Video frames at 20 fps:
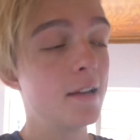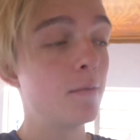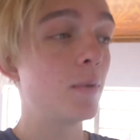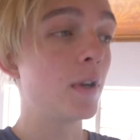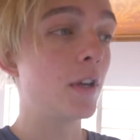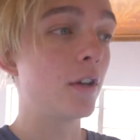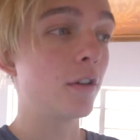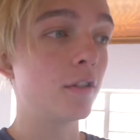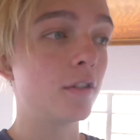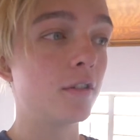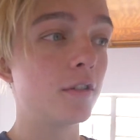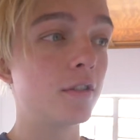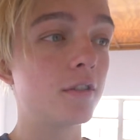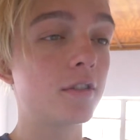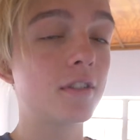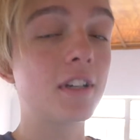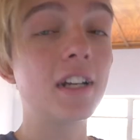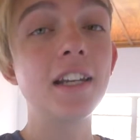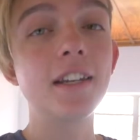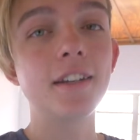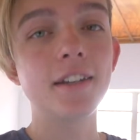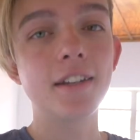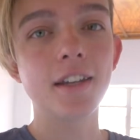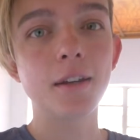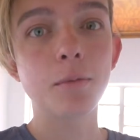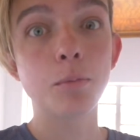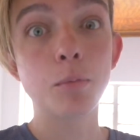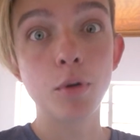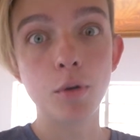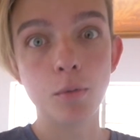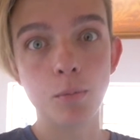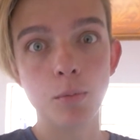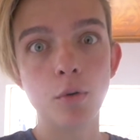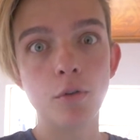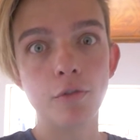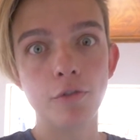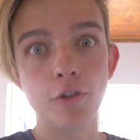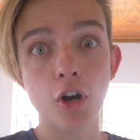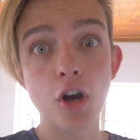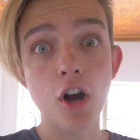because cleaning poop
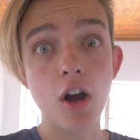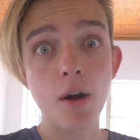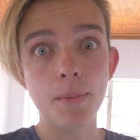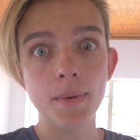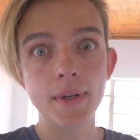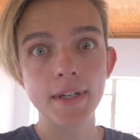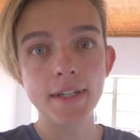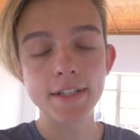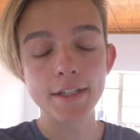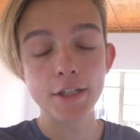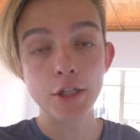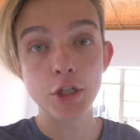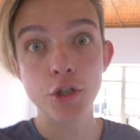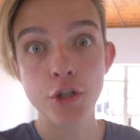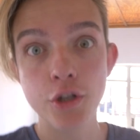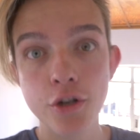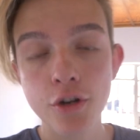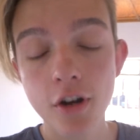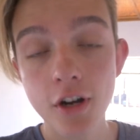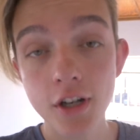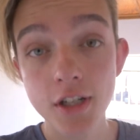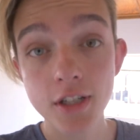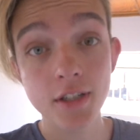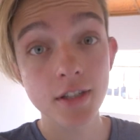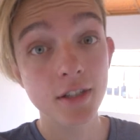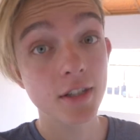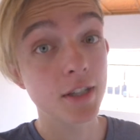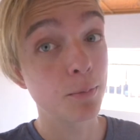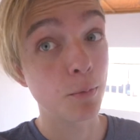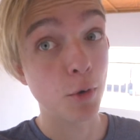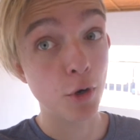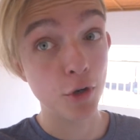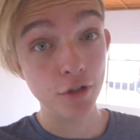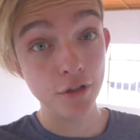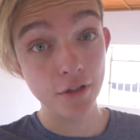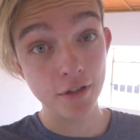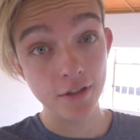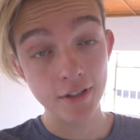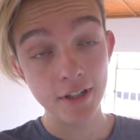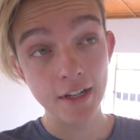off a carpet is not the
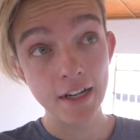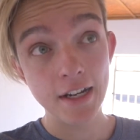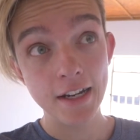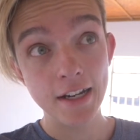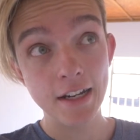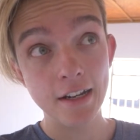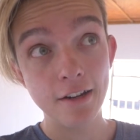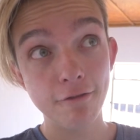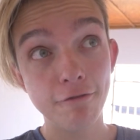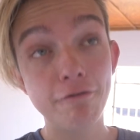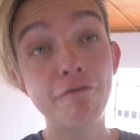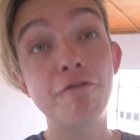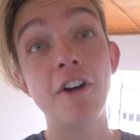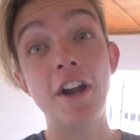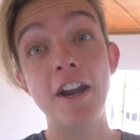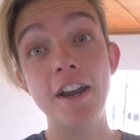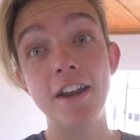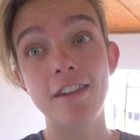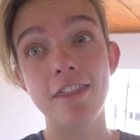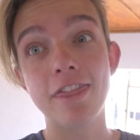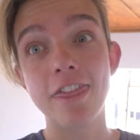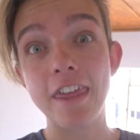most fun